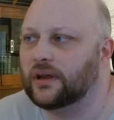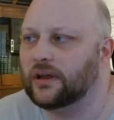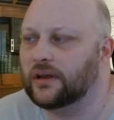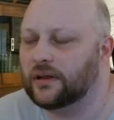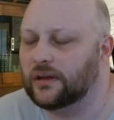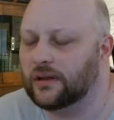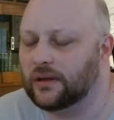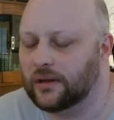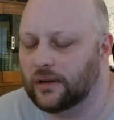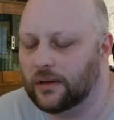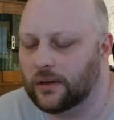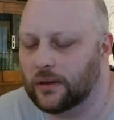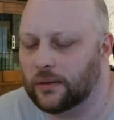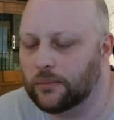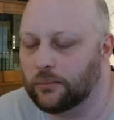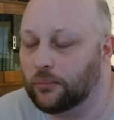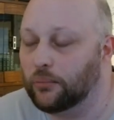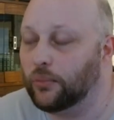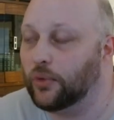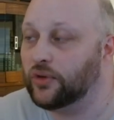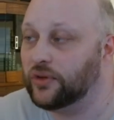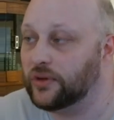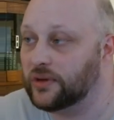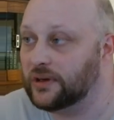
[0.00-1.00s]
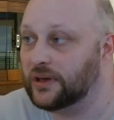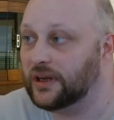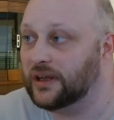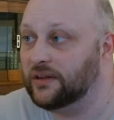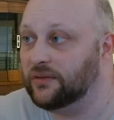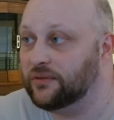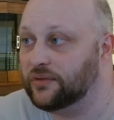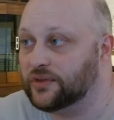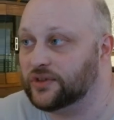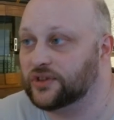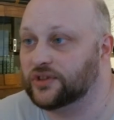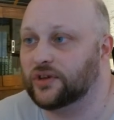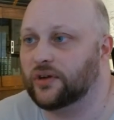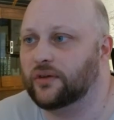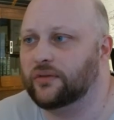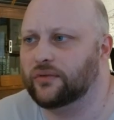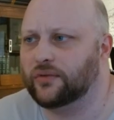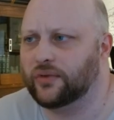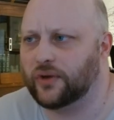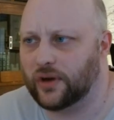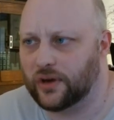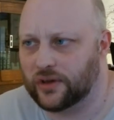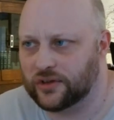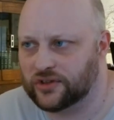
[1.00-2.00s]

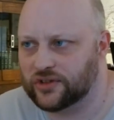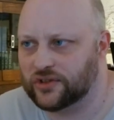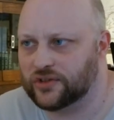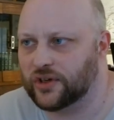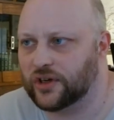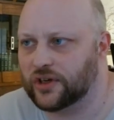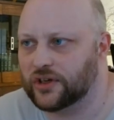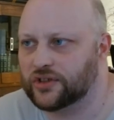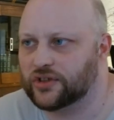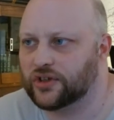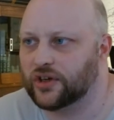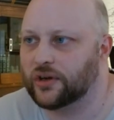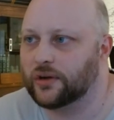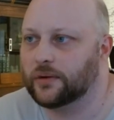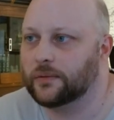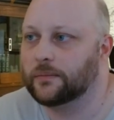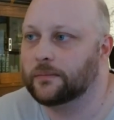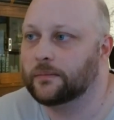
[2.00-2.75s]
infrastructure.